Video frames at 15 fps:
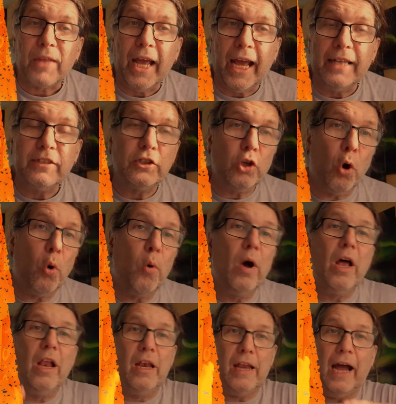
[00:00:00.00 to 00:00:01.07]
And so
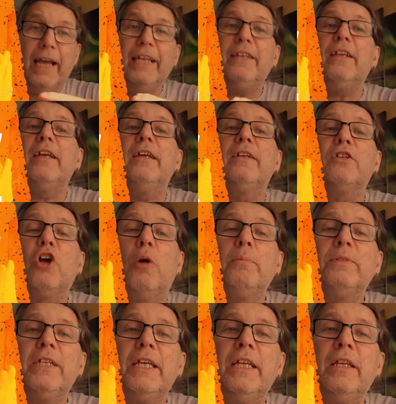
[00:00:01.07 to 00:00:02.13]
light
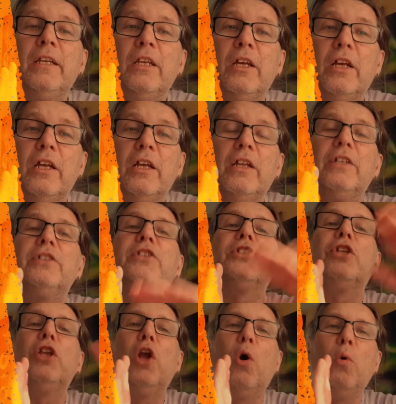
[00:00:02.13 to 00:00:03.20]
comes in
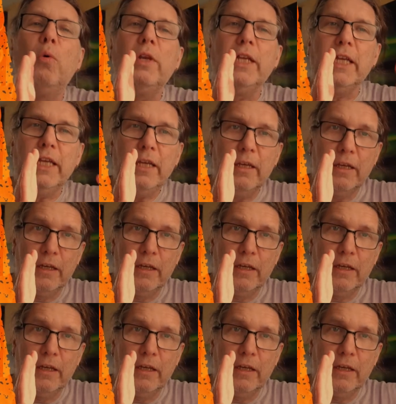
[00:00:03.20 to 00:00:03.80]
slowly,